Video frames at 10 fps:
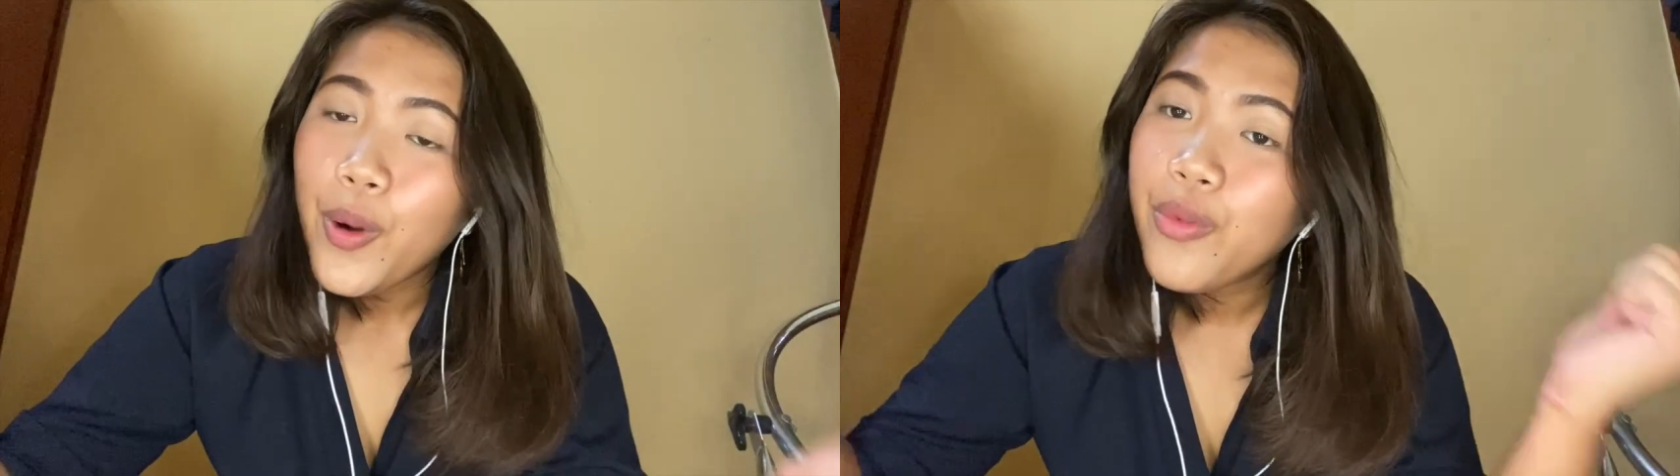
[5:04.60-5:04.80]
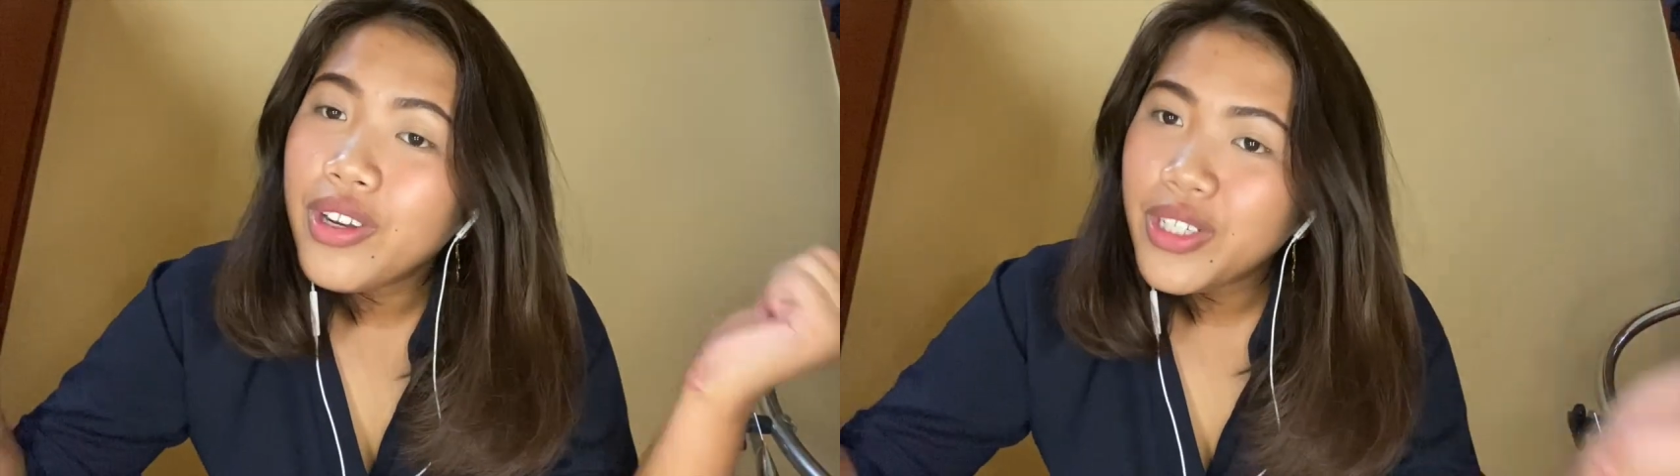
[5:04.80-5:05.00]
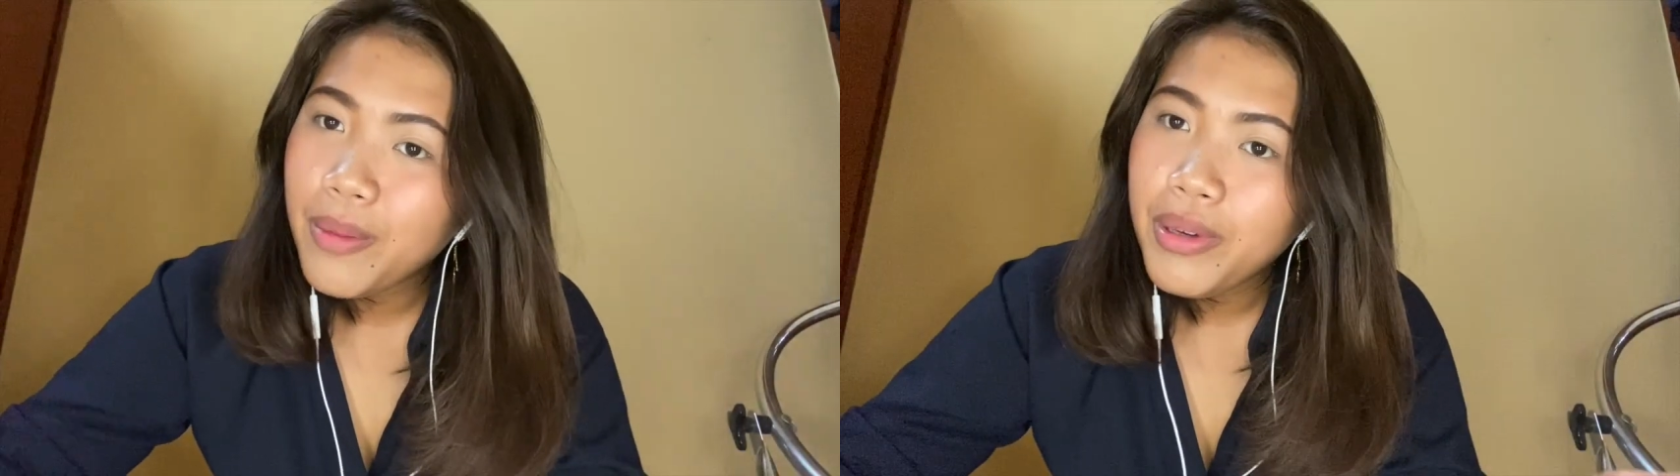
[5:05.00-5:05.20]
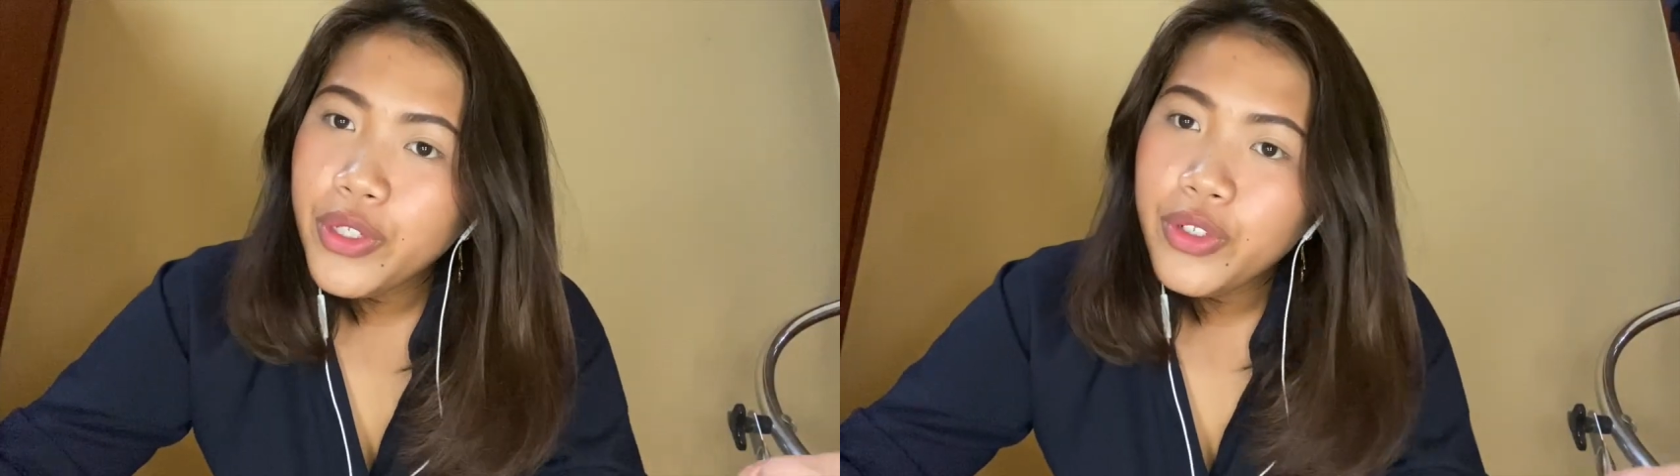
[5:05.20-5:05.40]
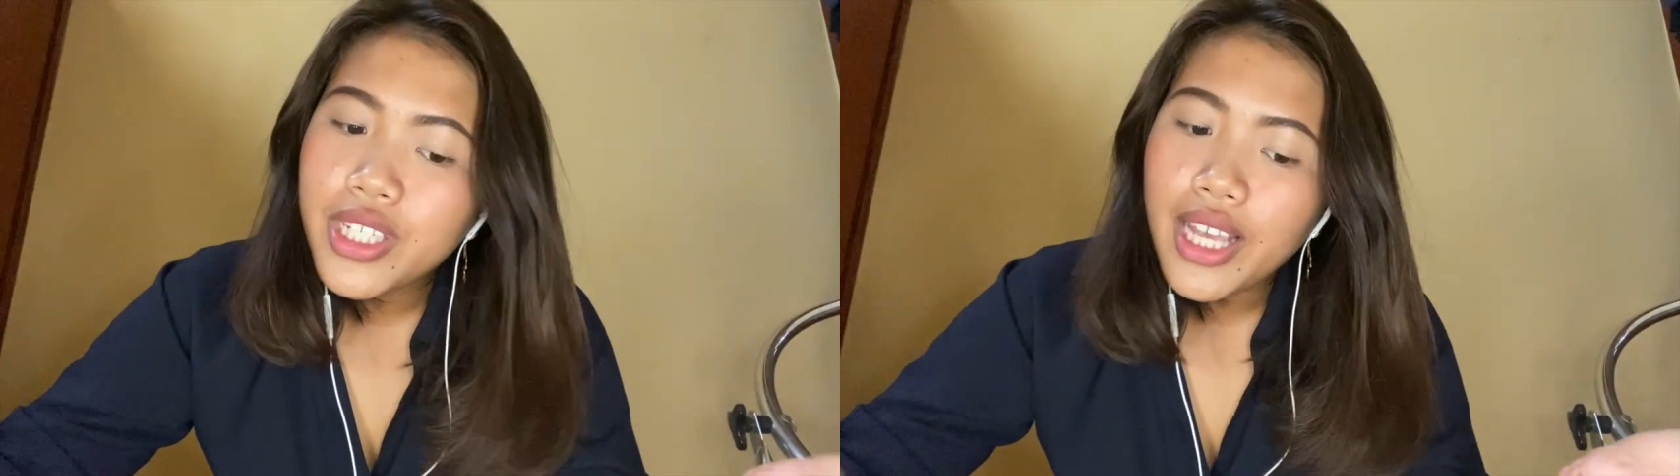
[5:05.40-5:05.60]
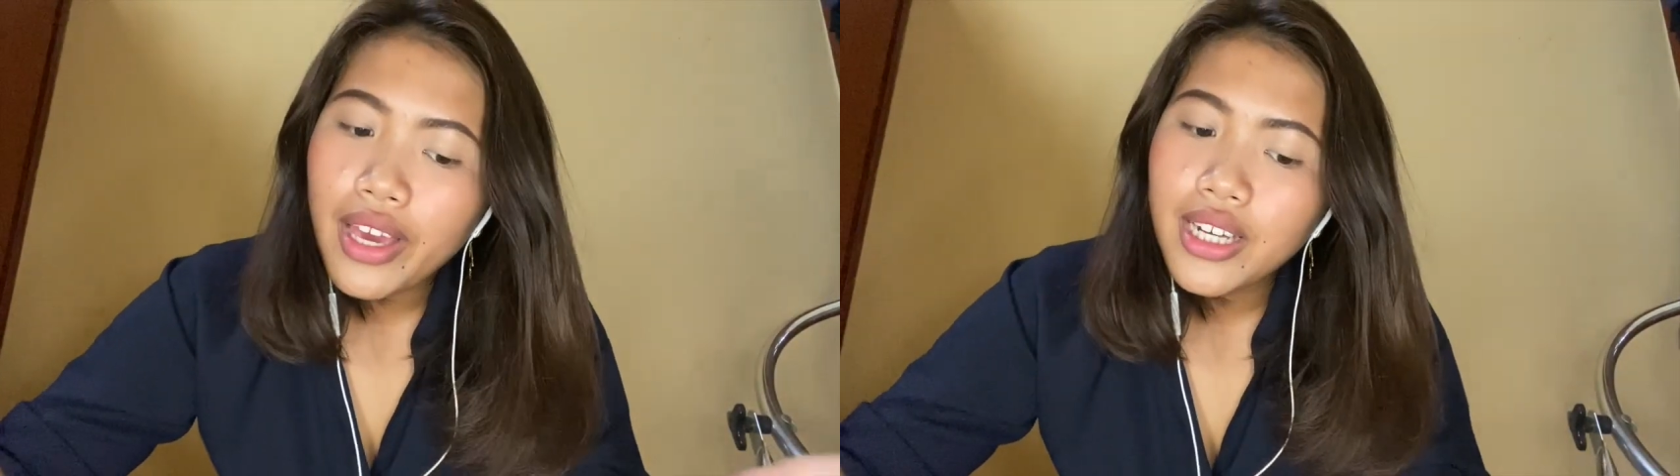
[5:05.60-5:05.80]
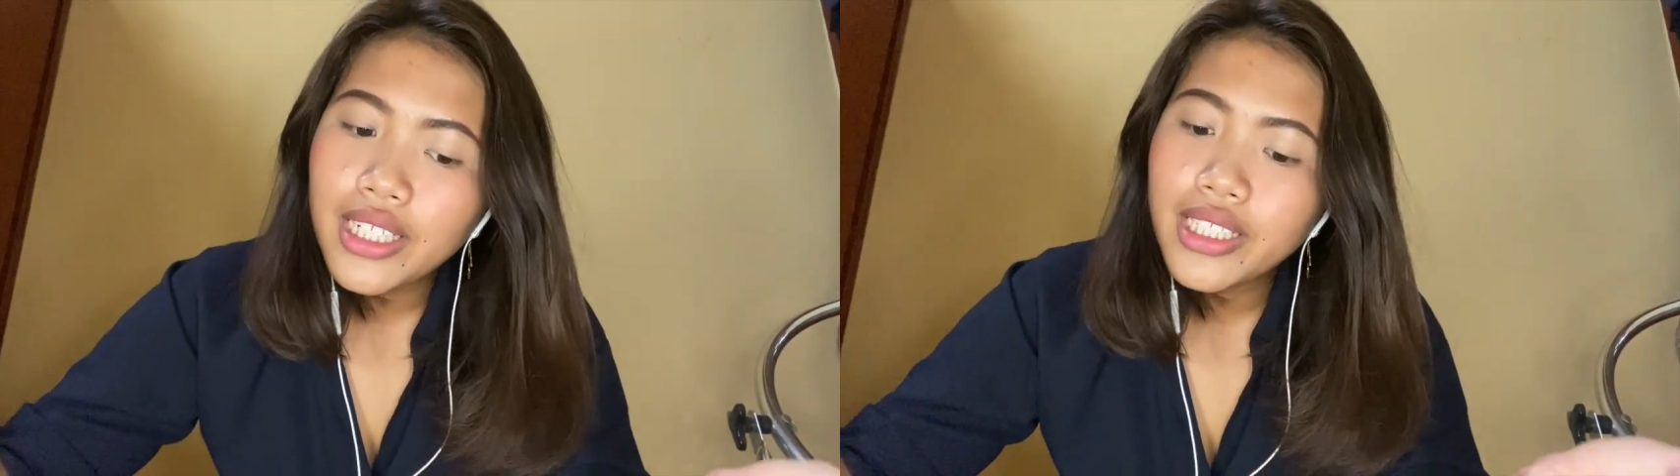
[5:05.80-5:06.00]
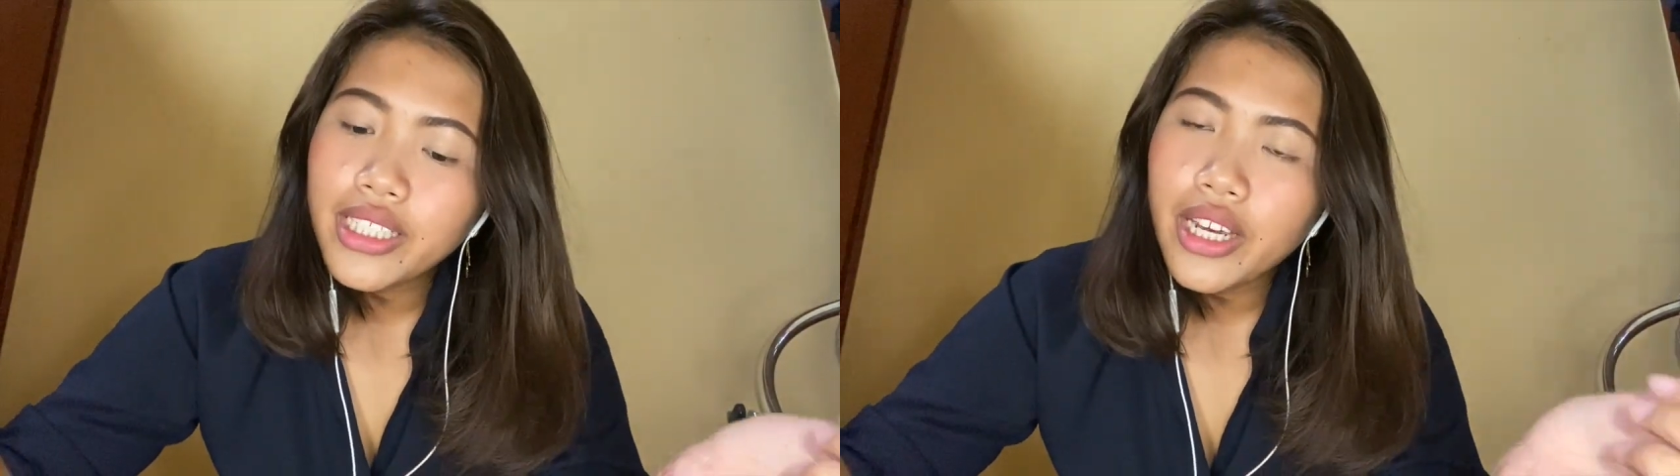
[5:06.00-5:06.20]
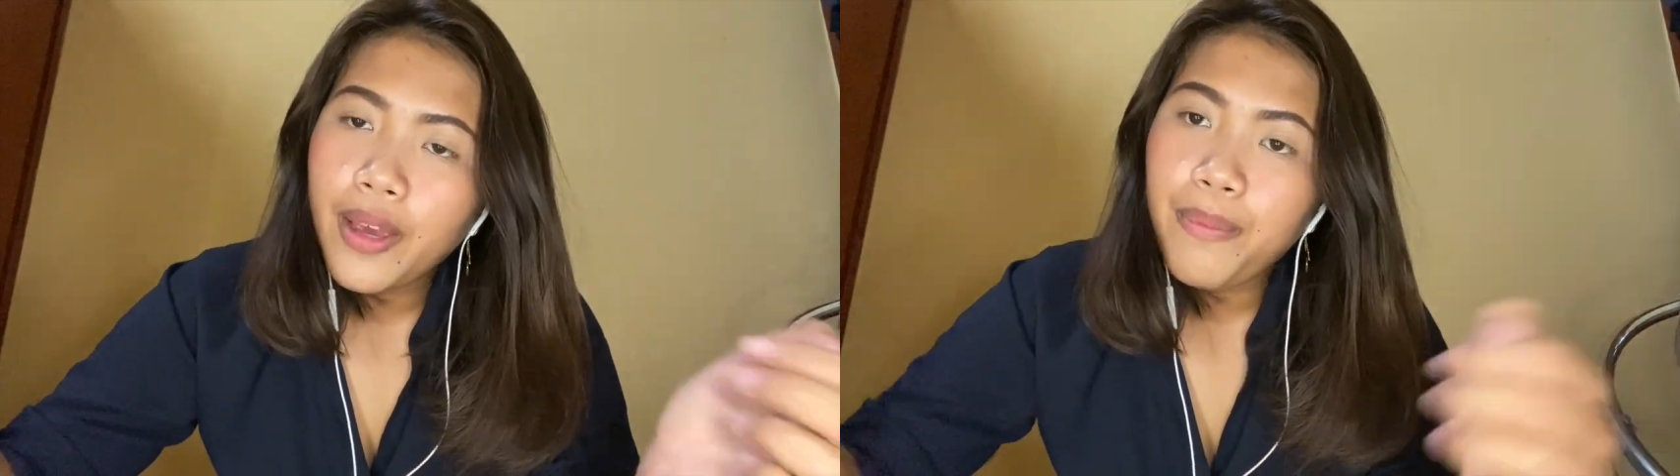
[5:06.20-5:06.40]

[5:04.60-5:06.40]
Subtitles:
we're jumping to the second